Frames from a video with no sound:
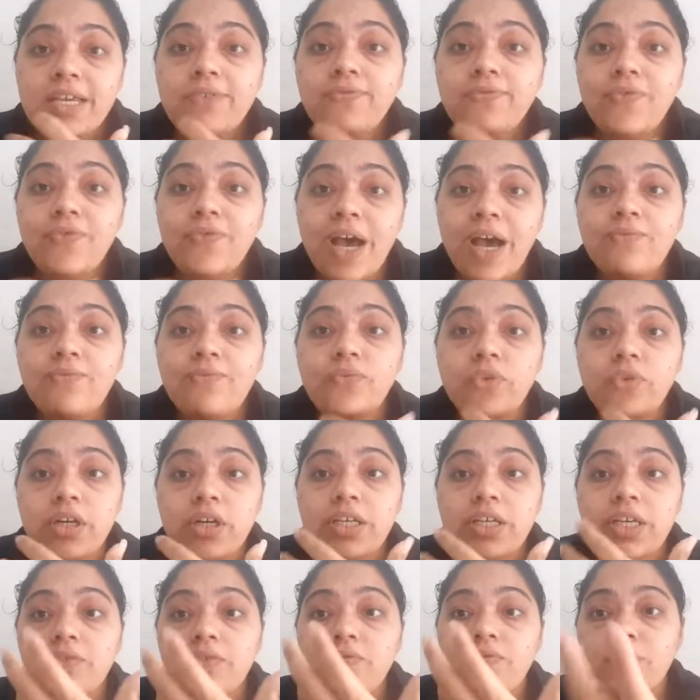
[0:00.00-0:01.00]
if I'm
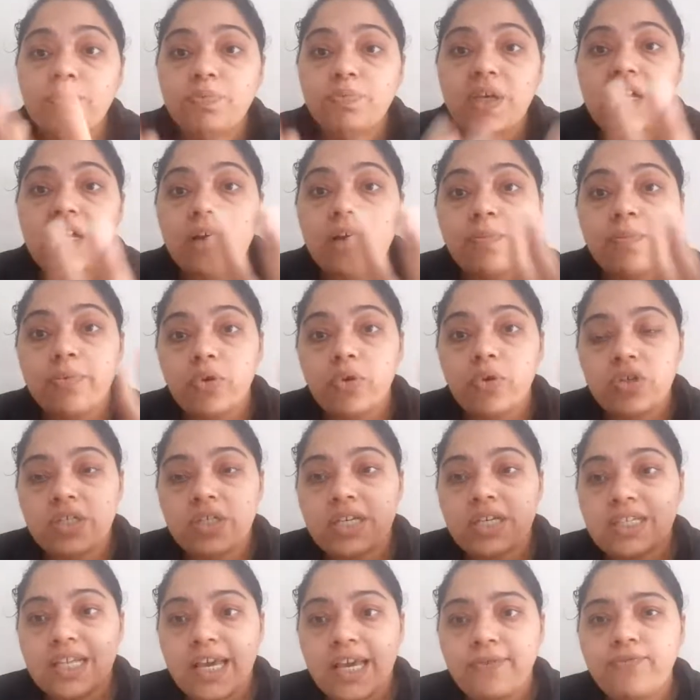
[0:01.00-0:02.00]
working with bigger
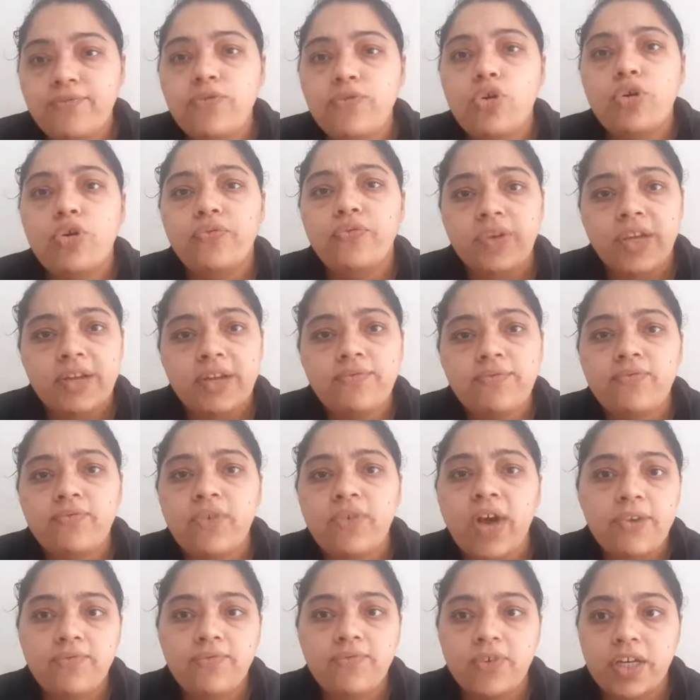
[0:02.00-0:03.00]
projects like 4 feet,
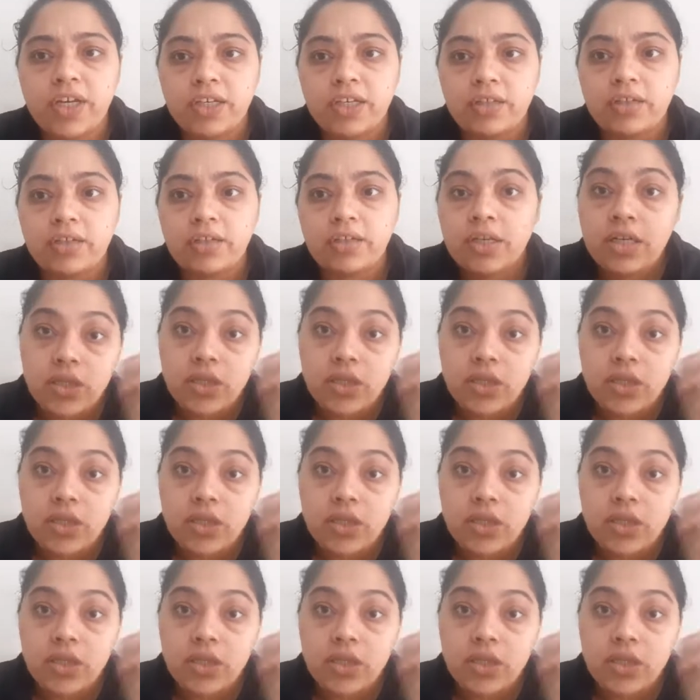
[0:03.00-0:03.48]
5 feet?